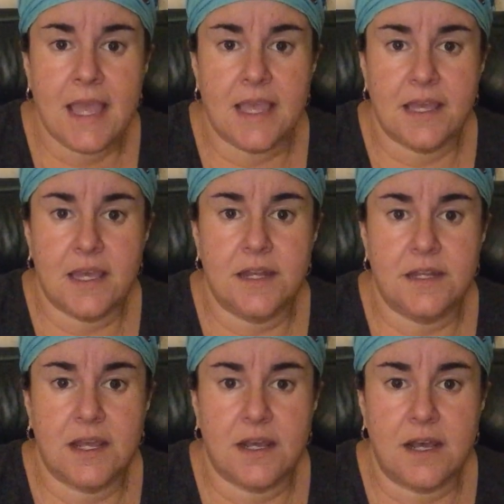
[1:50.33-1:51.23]

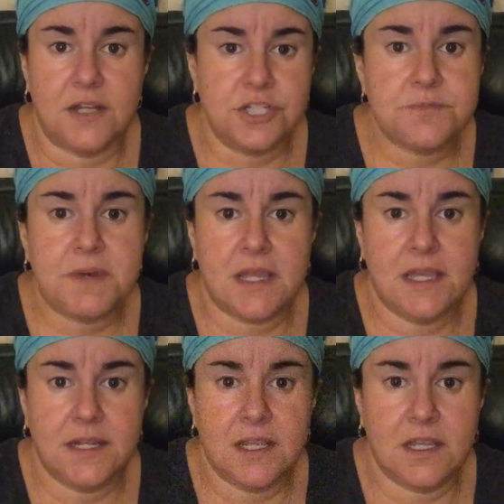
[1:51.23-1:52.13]
And just by
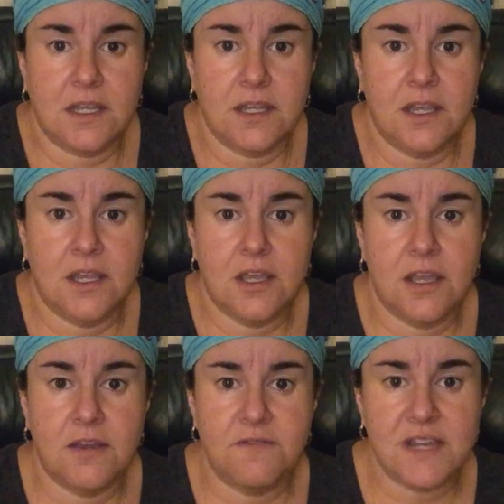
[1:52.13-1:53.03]
getting
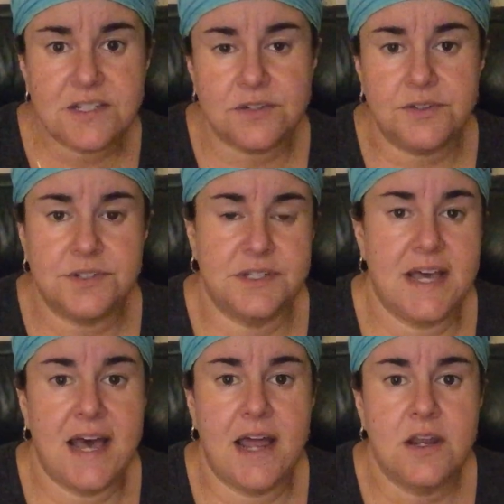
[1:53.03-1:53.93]
vessels
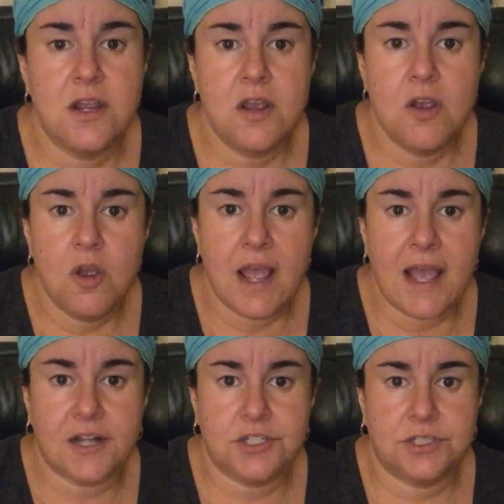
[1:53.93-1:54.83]
that
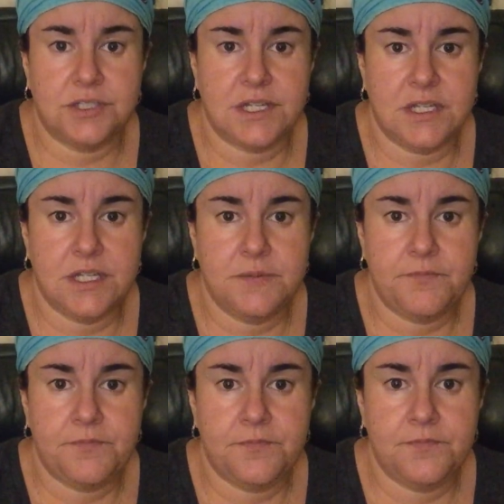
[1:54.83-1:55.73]
actually
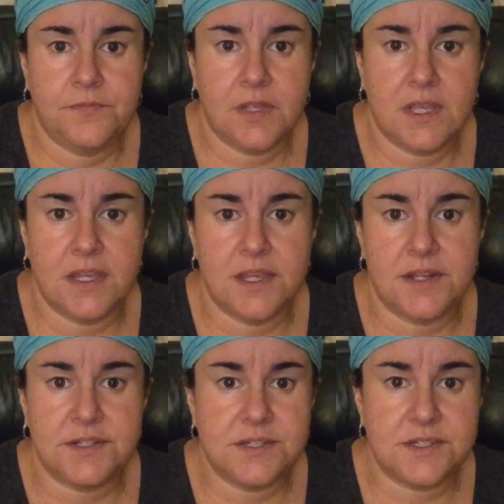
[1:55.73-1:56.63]

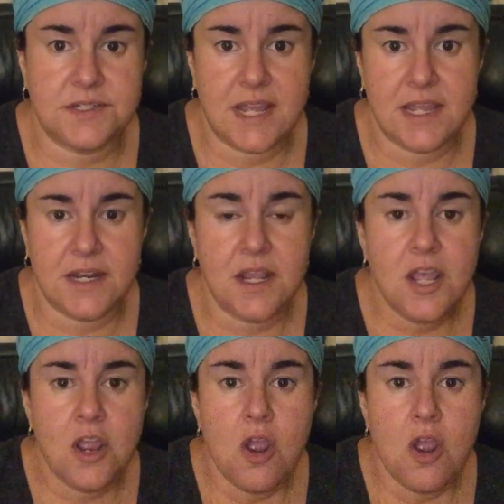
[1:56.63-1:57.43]
can sustain